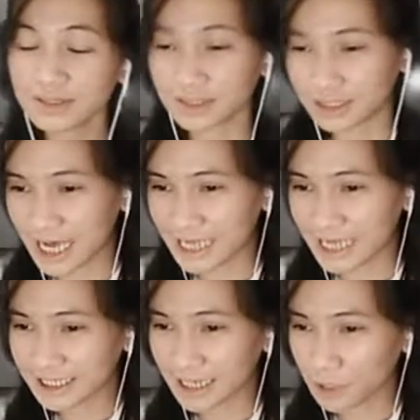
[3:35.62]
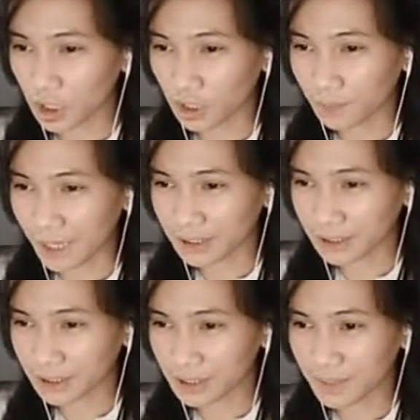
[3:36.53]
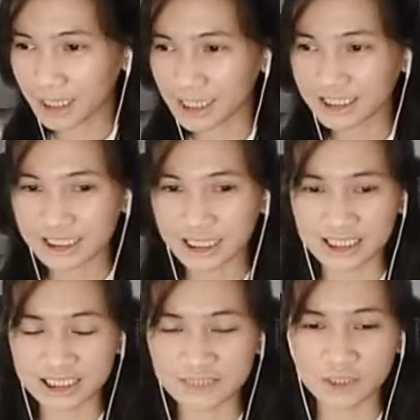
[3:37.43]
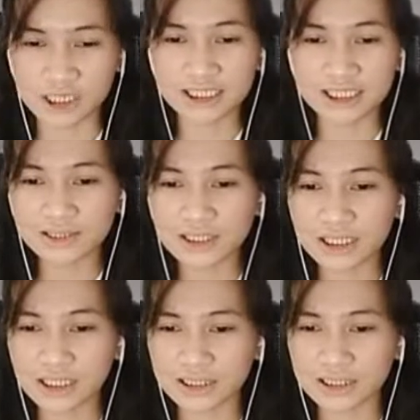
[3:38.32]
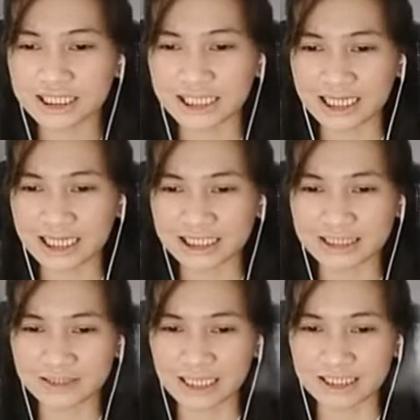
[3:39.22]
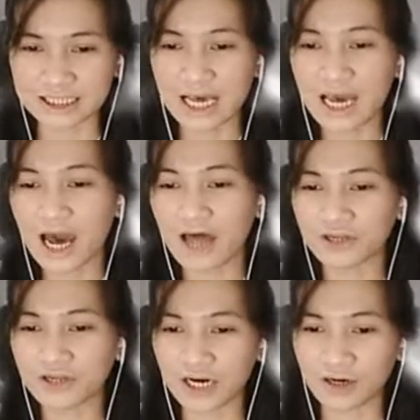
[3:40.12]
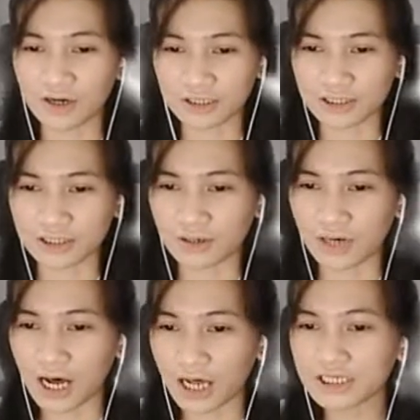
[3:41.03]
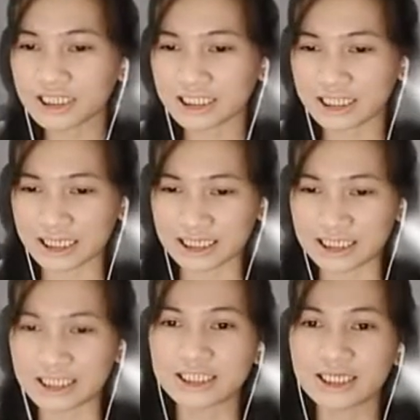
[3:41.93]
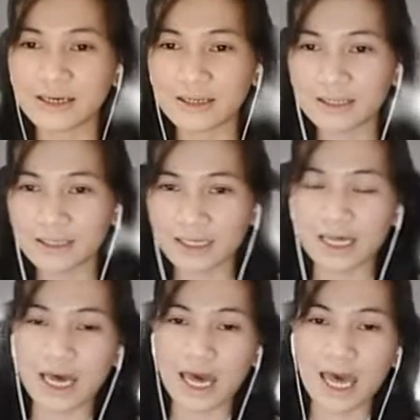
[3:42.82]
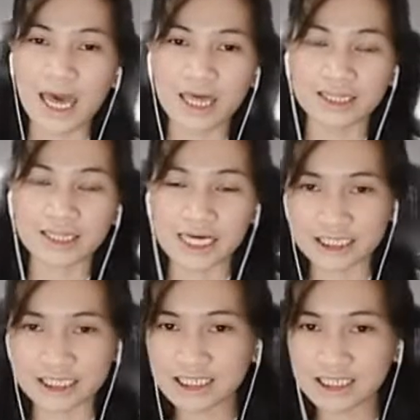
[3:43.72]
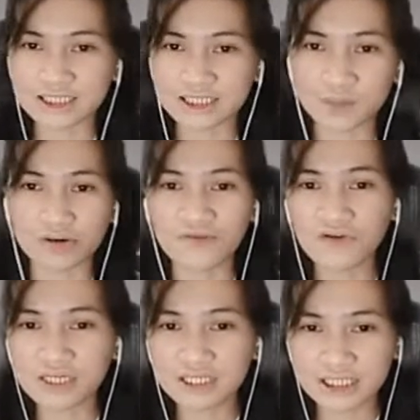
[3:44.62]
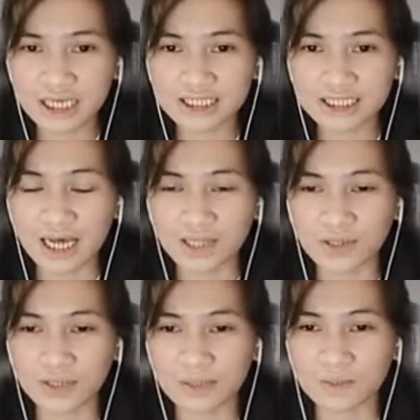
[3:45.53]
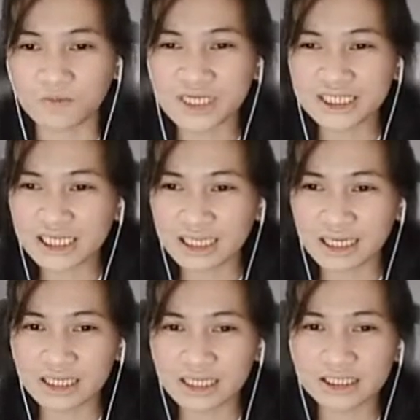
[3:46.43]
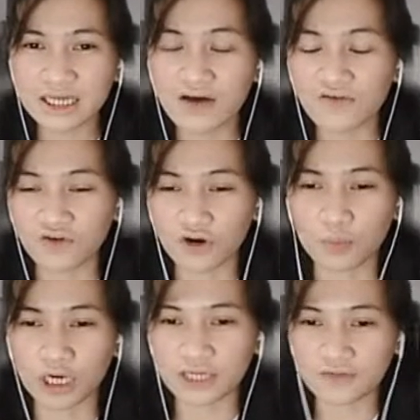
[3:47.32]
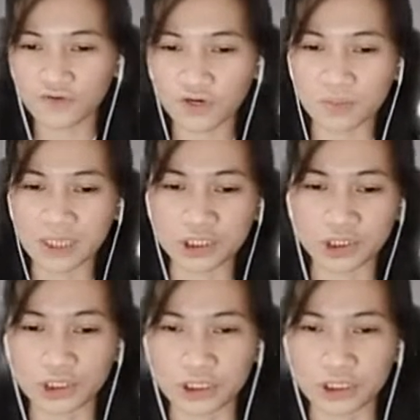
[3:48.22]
desktop documentary making skills for history teachers and students, and there are also other studies. And lastly, this is my references, and you can visit it for more information.